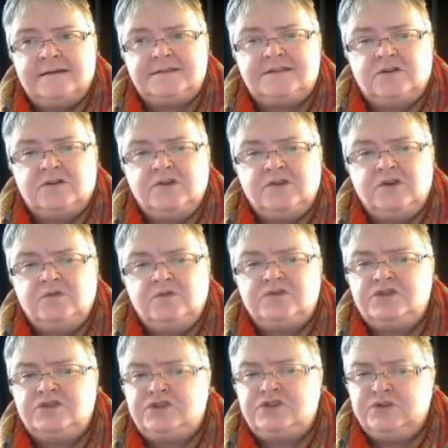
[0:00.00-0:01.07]
So you
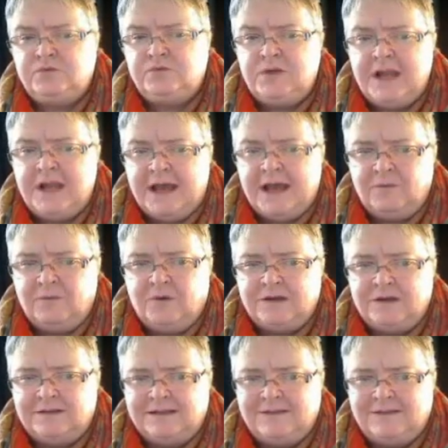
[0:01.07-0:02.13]
do not want
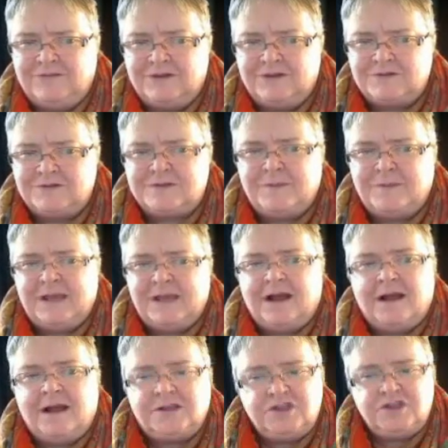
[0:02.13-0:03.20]
to leave those
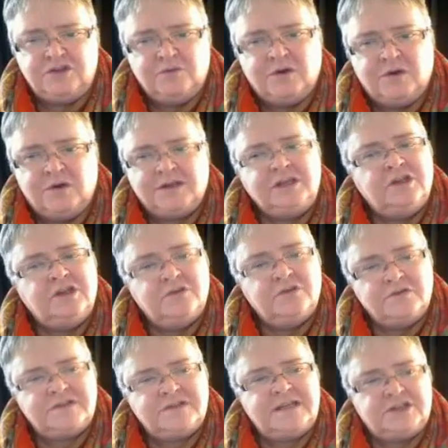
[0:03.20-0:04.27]
behind. You want to use
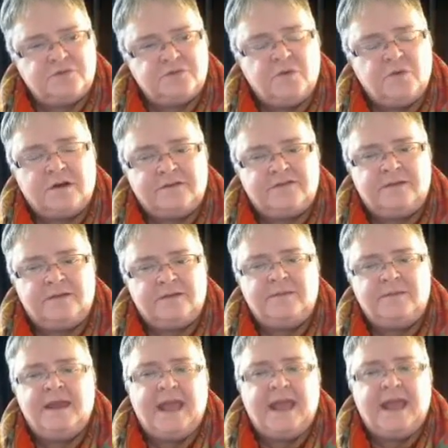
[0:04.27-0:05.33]
each one of them.
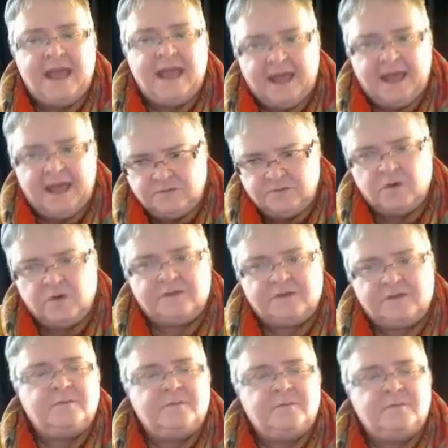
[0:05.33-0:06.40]
And one of
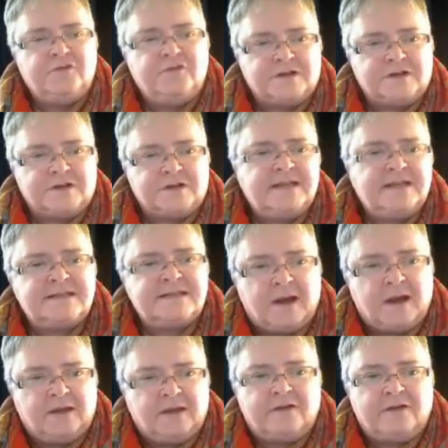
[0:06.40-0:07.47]
them, of course, is
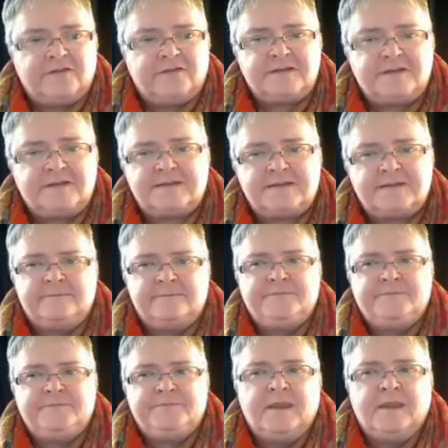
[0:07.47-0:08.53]
my office.
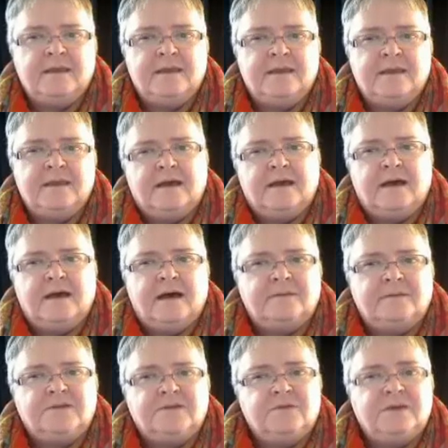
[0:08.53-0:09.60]

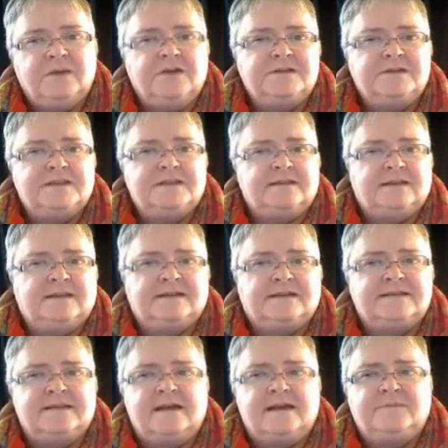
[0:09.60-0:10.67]
Can we go to the next
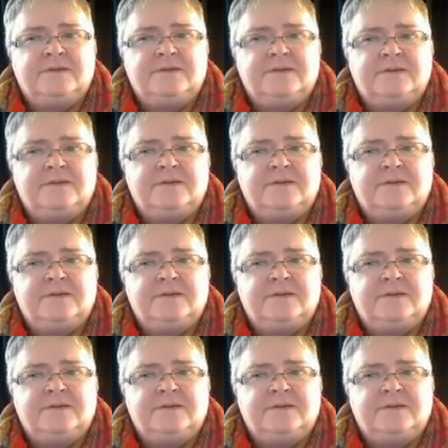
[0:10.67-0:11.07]
slide, please?